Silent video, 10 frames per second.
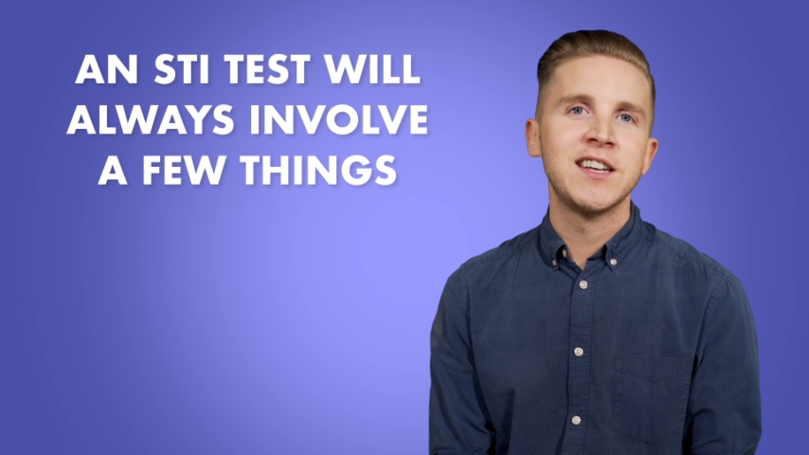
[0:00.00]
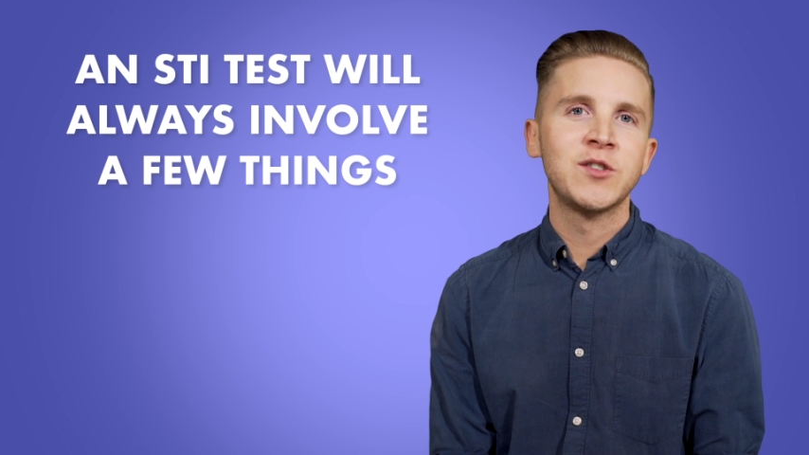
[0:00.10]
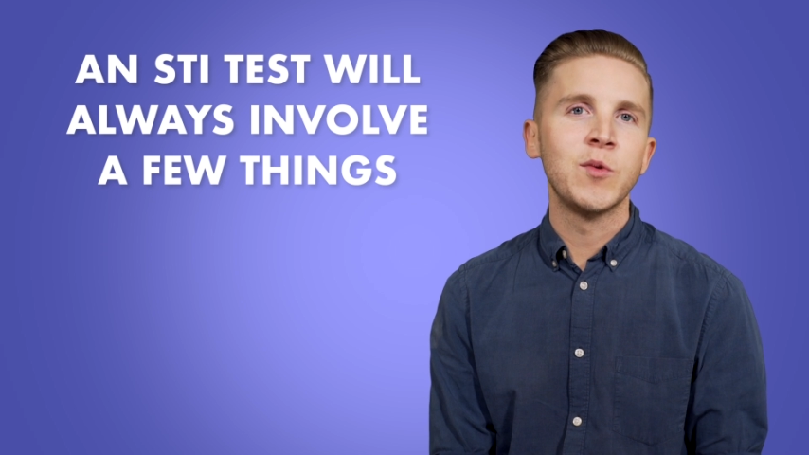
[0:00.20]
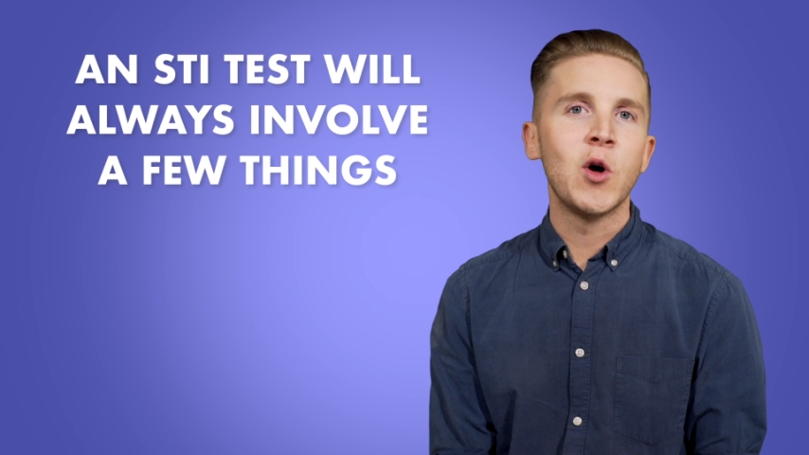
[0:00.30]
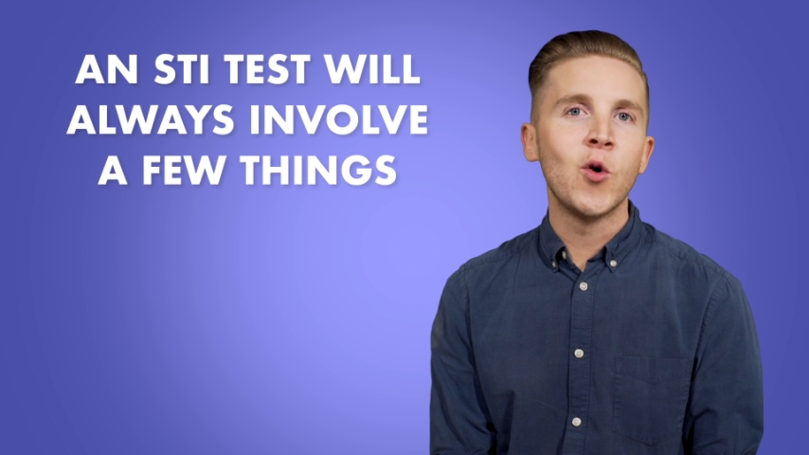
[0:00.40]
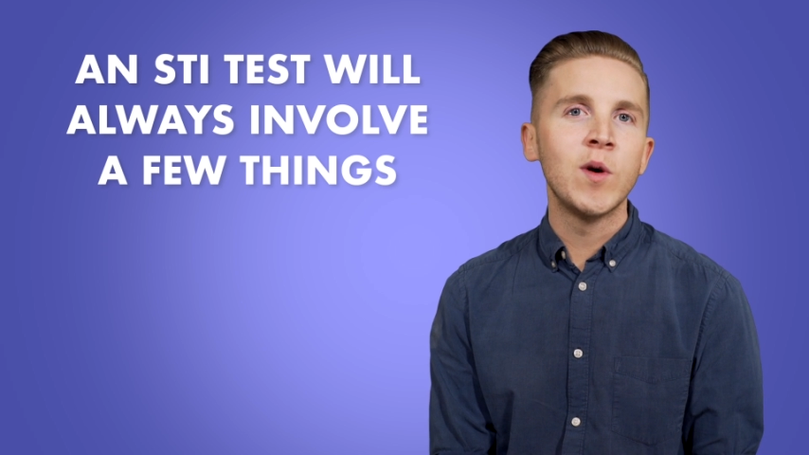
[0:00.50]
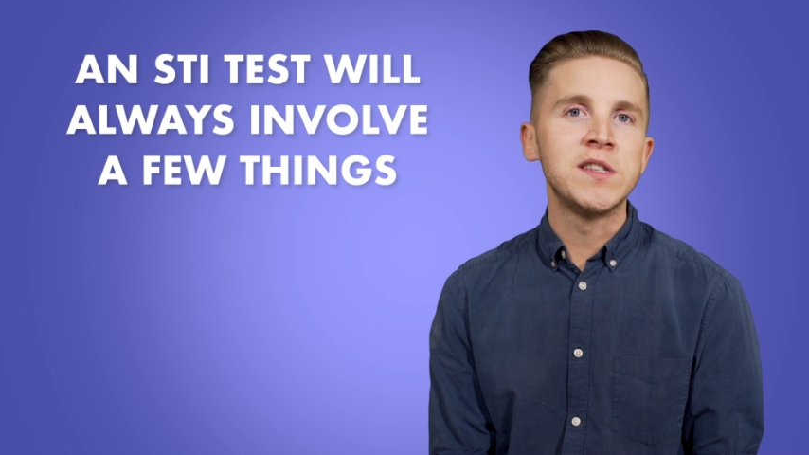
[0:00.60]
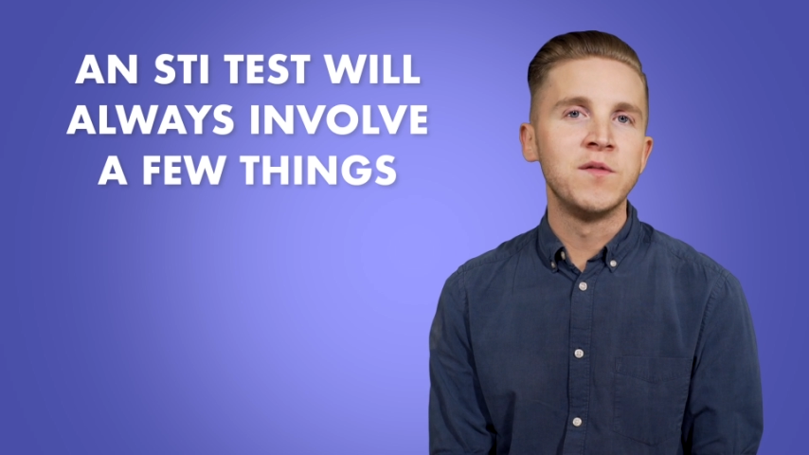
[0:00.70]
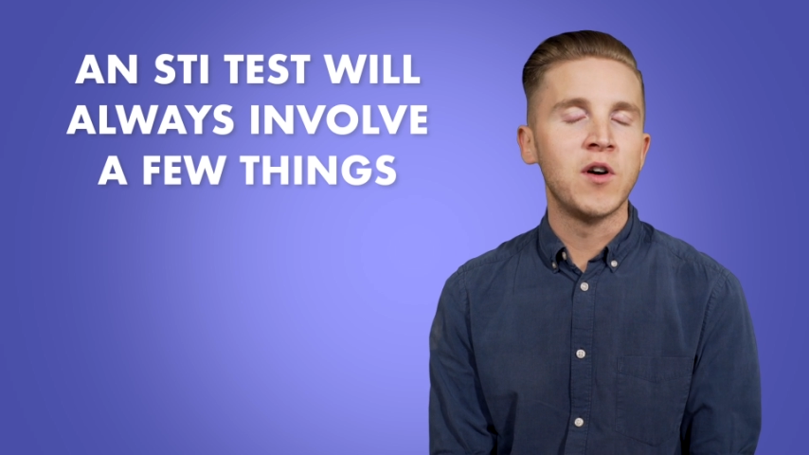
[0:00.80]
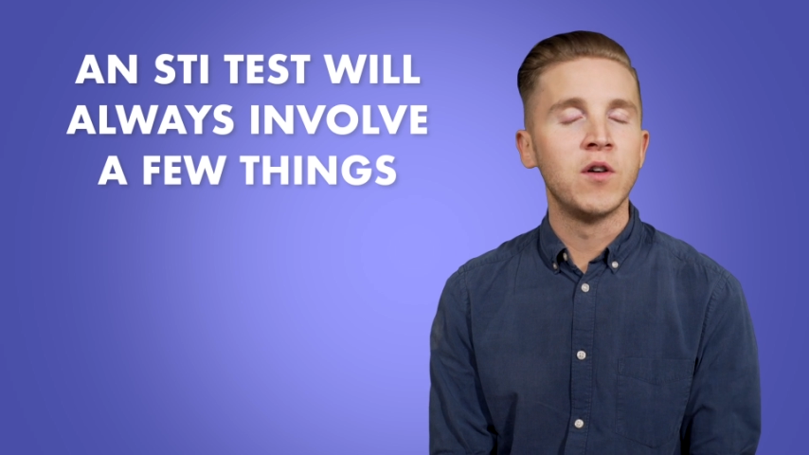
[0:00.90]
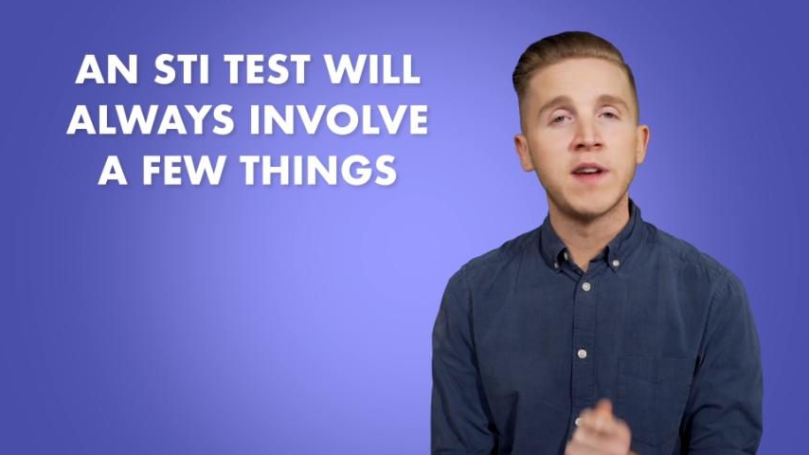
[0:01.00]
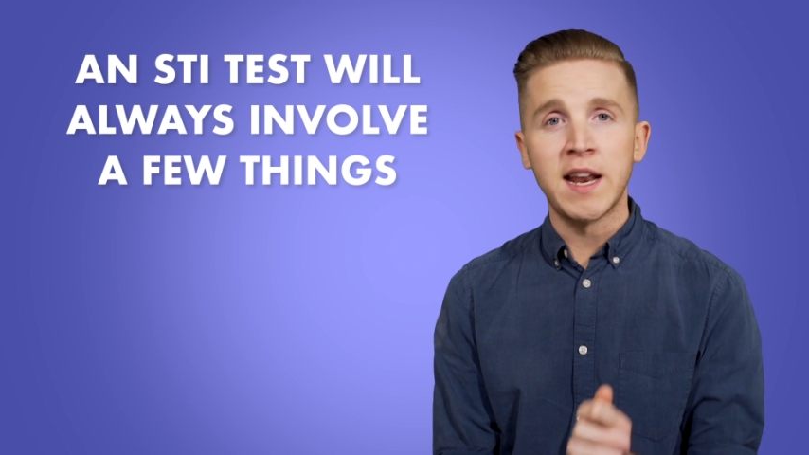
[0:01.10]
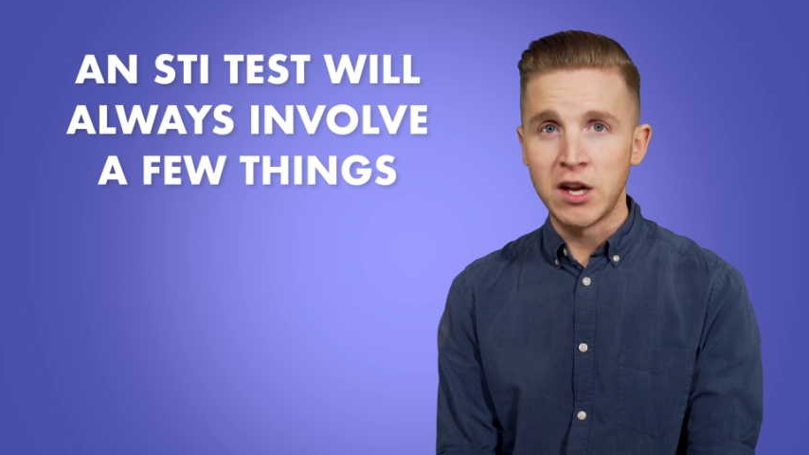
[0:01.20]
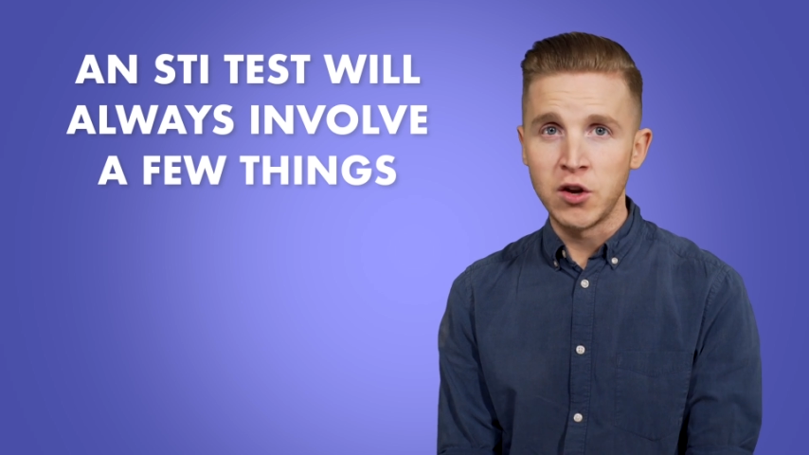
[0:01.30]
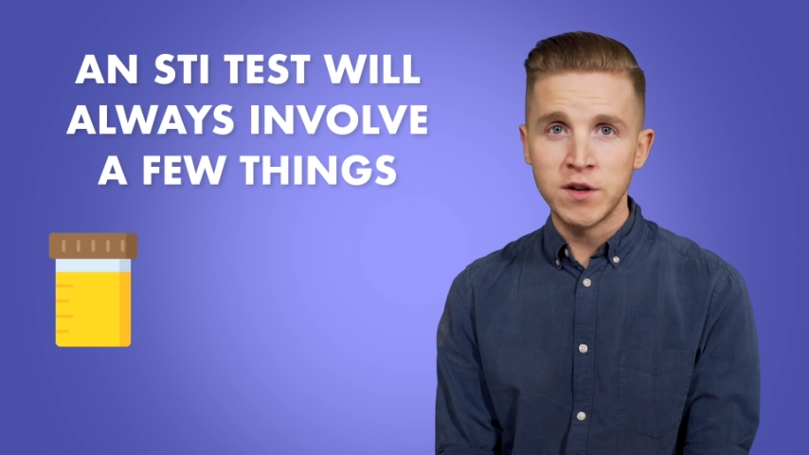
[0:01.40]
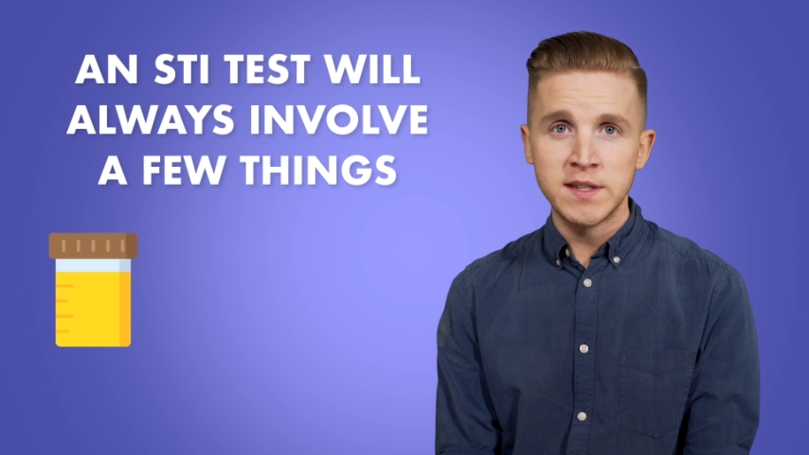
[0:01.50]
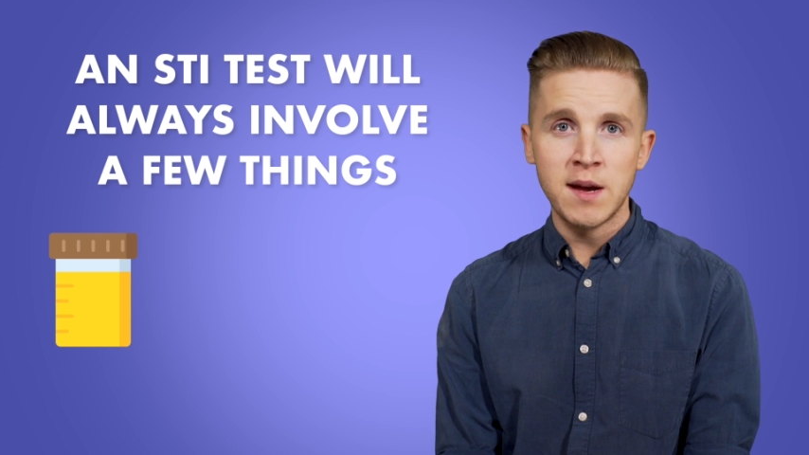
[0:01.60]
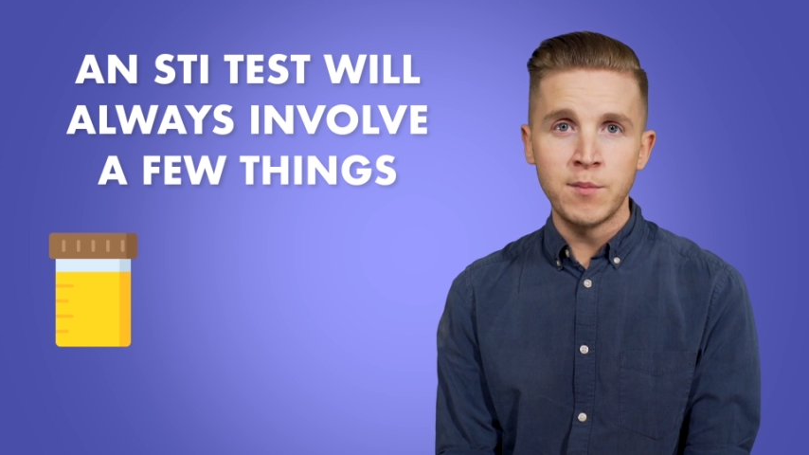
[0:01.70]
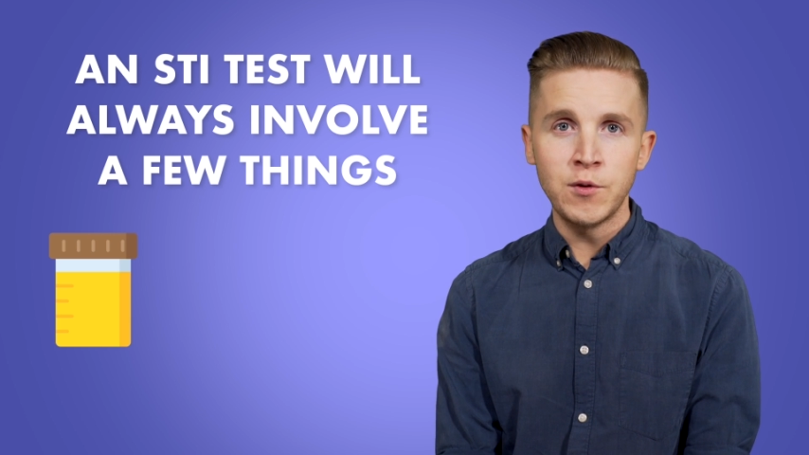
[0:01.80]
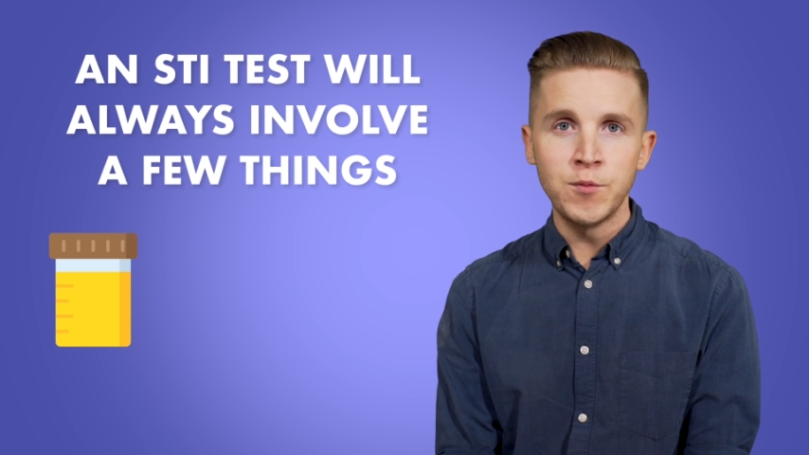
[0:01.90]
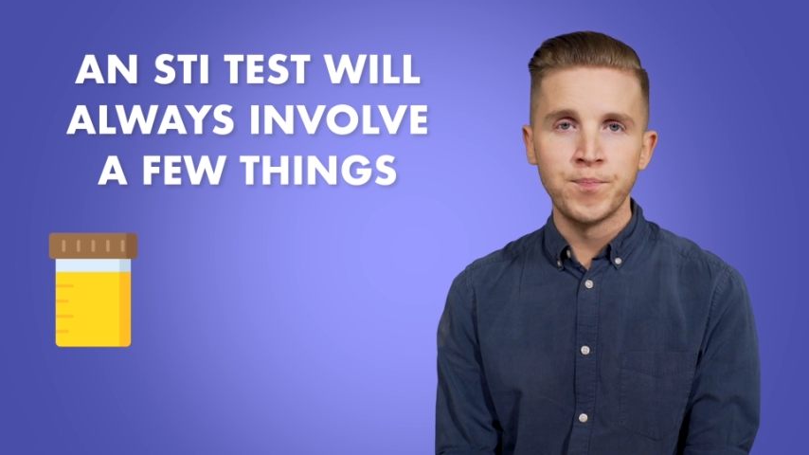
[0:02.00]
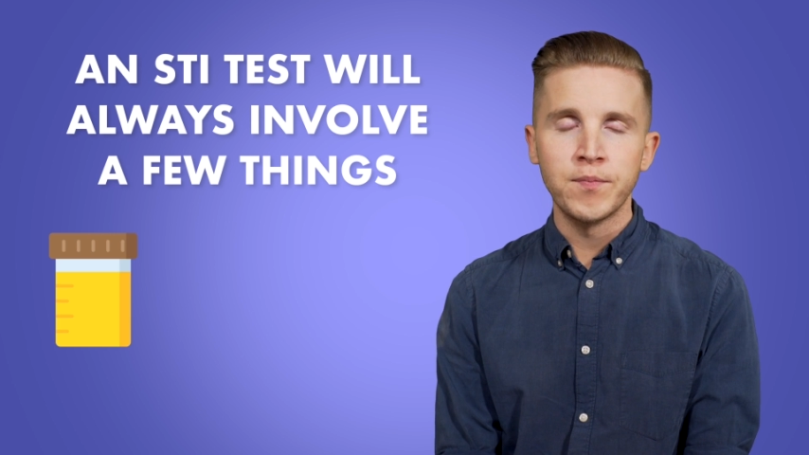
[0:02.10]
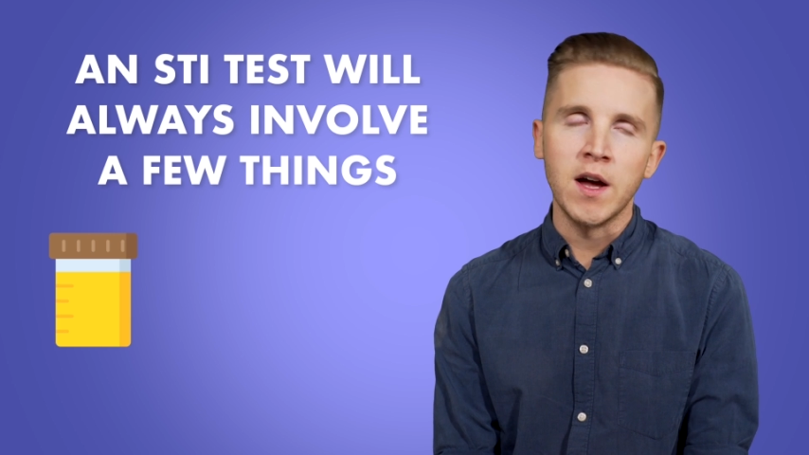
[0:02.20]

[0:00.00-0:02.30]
test will always involve getting a urine sample,